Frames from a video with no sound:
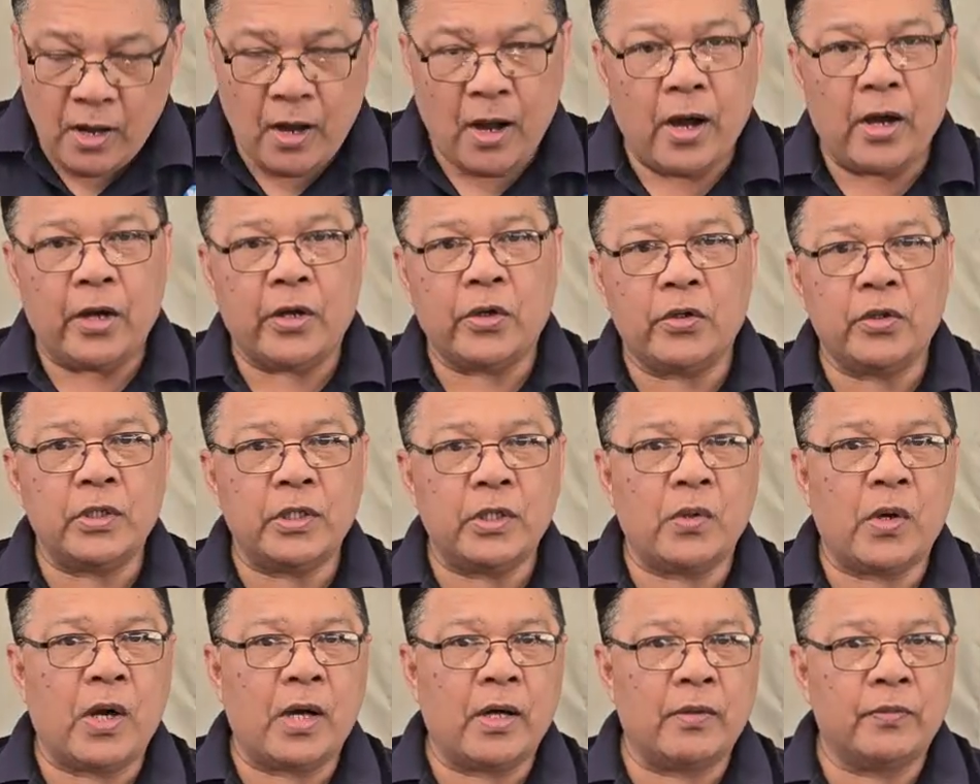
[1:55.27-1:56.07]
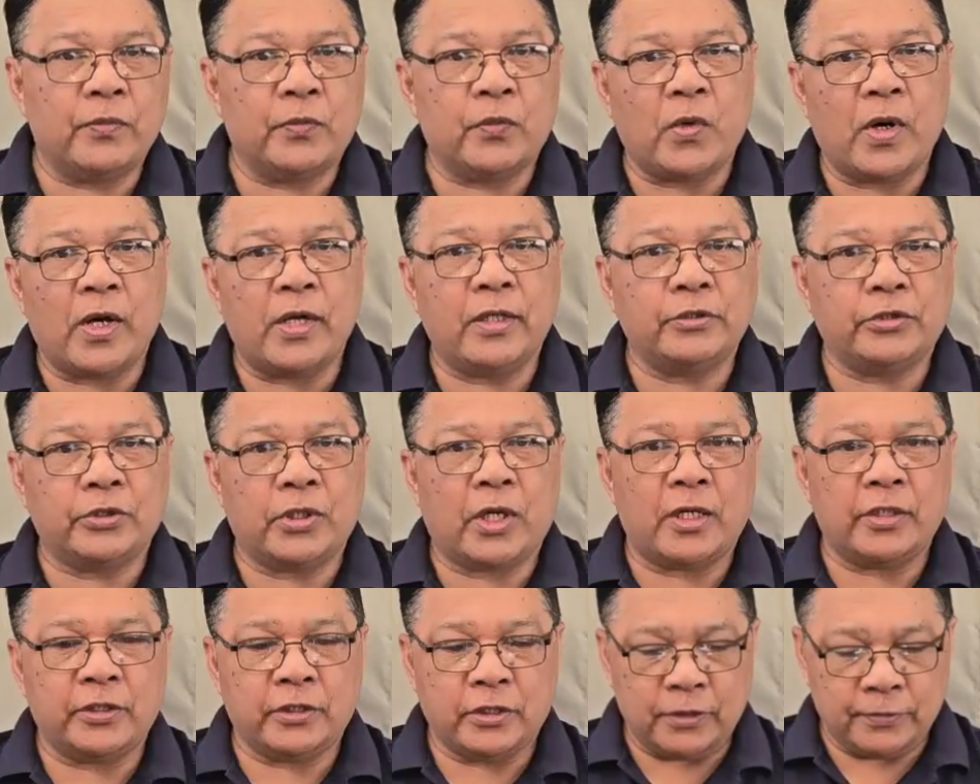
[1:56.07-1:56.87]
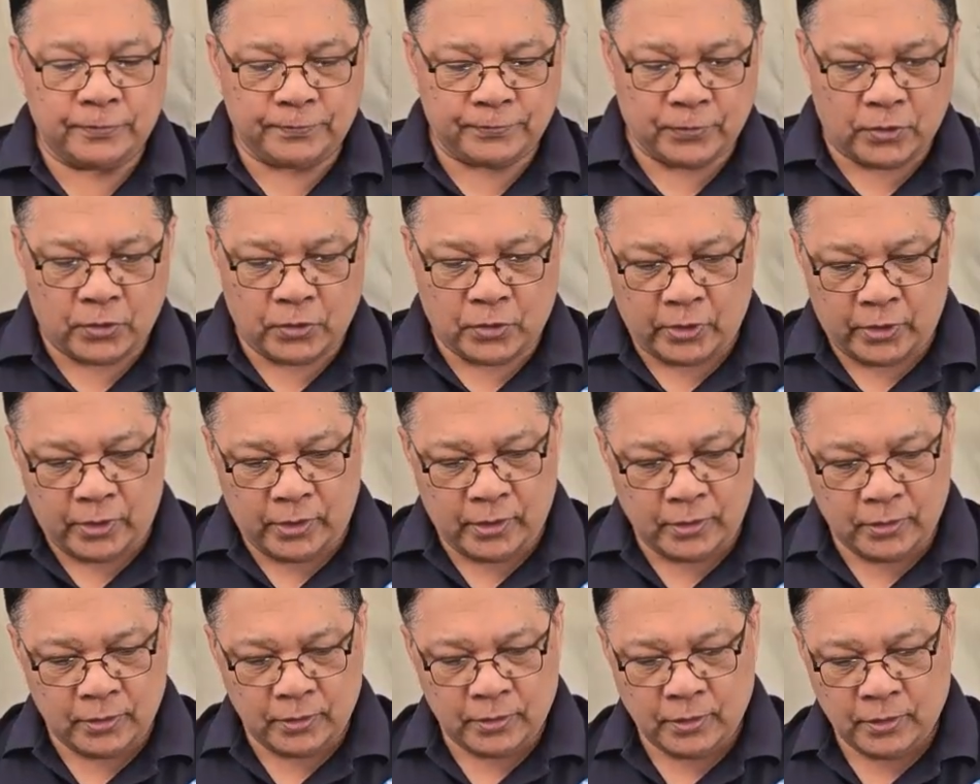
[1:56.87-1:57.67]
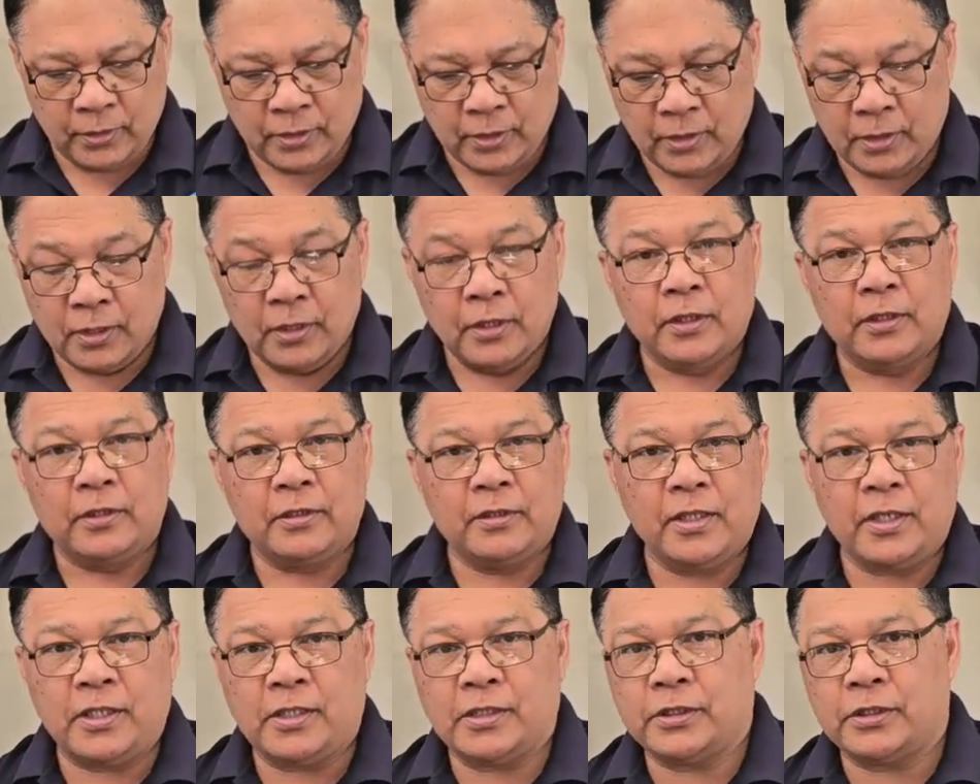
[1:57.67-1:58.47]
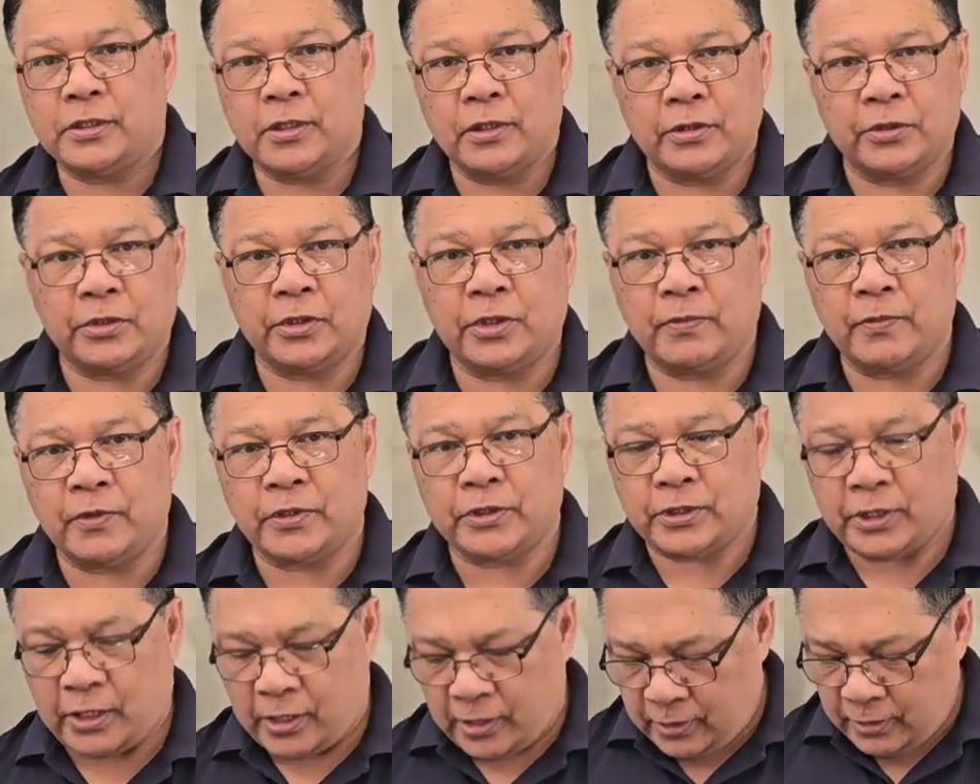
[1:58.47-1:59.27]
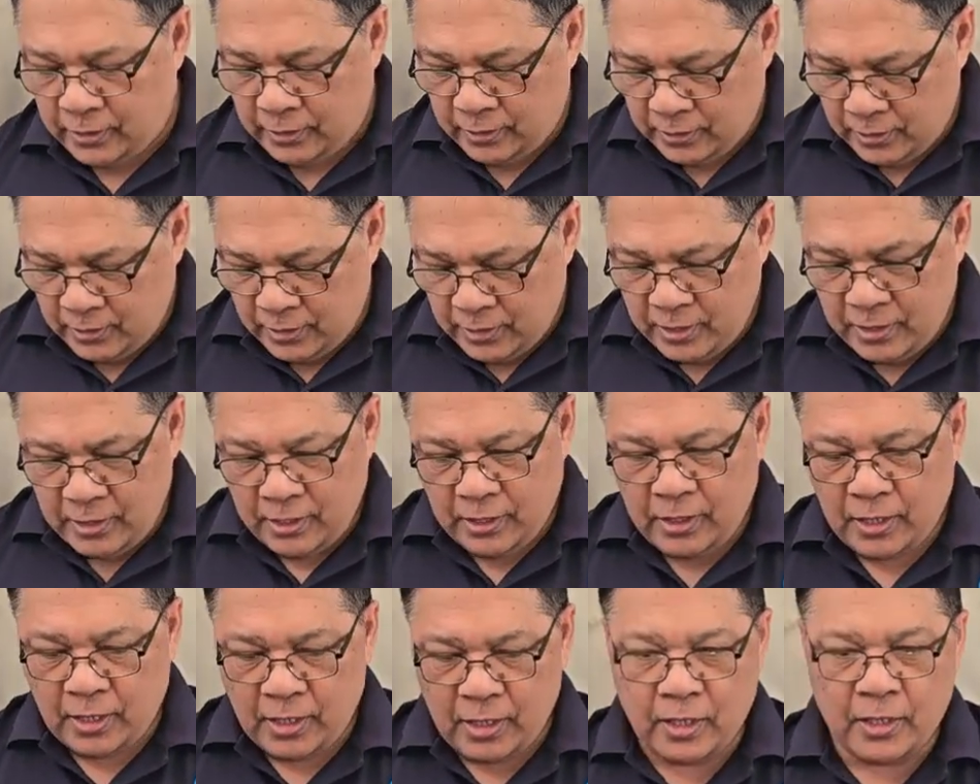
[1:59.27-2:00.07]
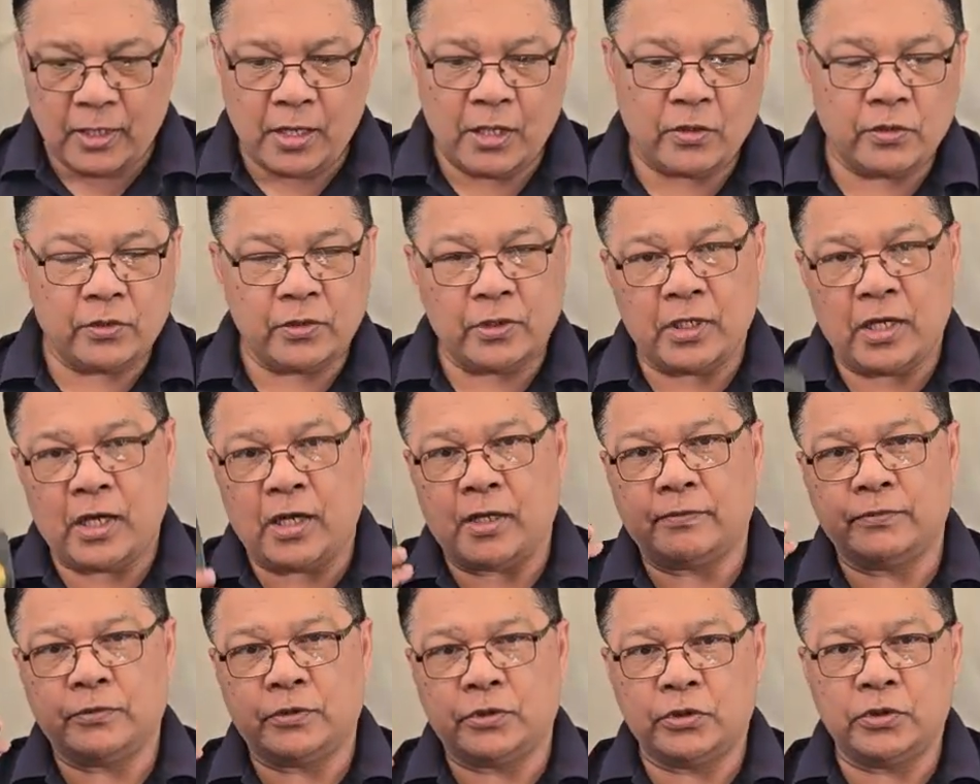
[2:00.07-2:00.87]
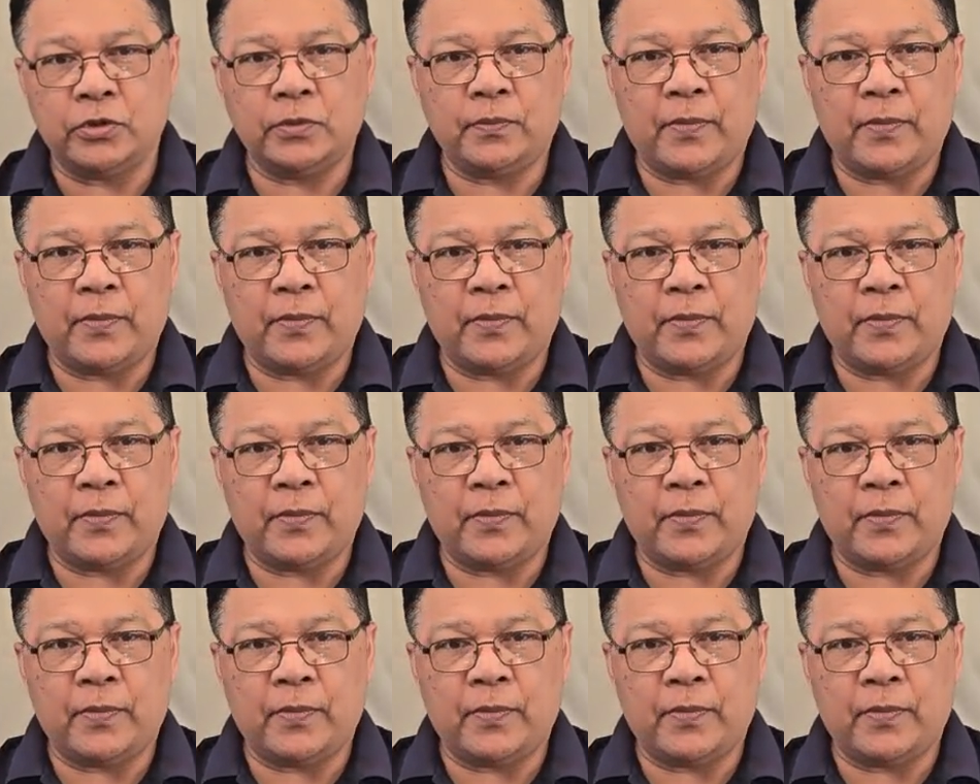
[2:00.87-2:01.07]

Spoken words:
I only have one charger for these trimmers here, and I only have two